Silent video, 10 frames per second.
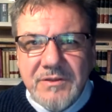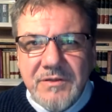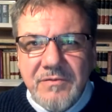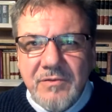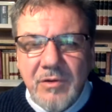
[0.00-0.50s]

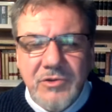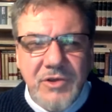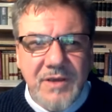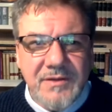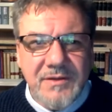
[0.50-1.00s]
theology
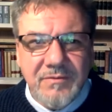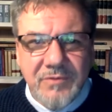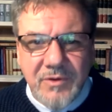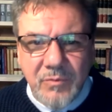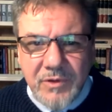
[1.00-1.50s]
as an
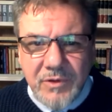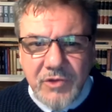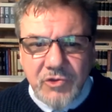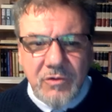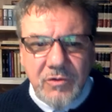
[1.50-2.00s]

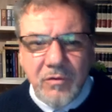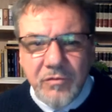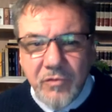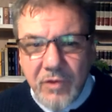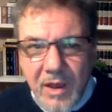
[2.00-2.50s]
interpretation of
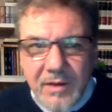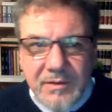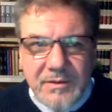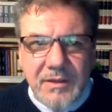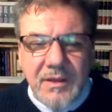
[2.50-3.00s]

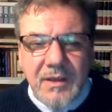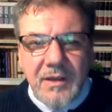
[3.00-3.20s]
reality,